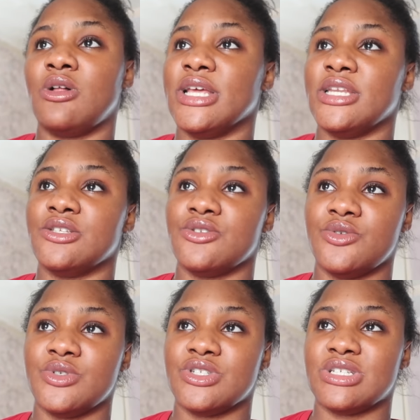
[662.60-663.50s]
All I need to
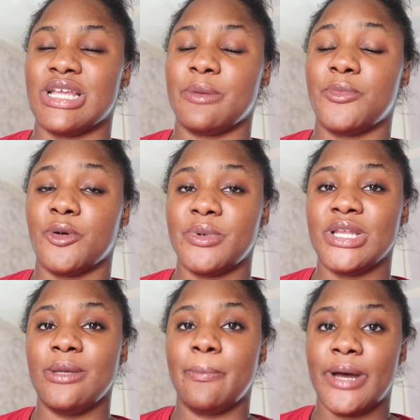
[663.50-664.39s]
do is just like
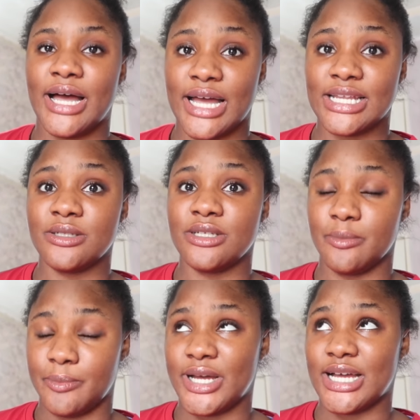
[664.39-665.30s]
properly pad
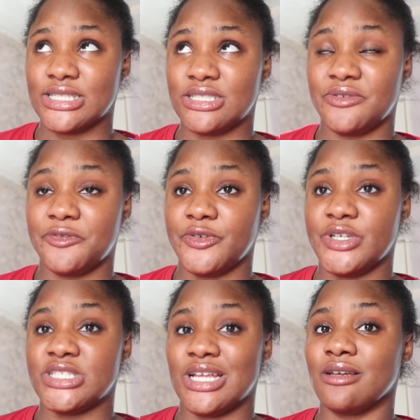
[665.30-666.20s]
the
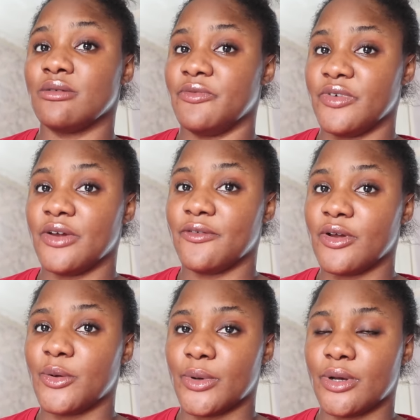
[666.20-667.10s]
fridge like very,
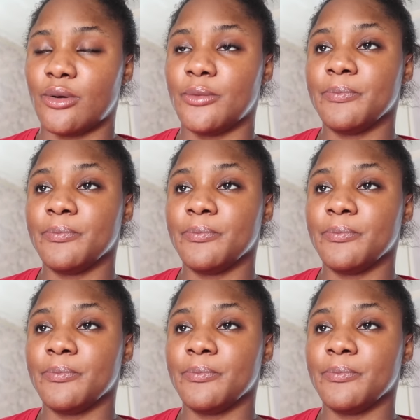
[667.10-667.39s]
very well.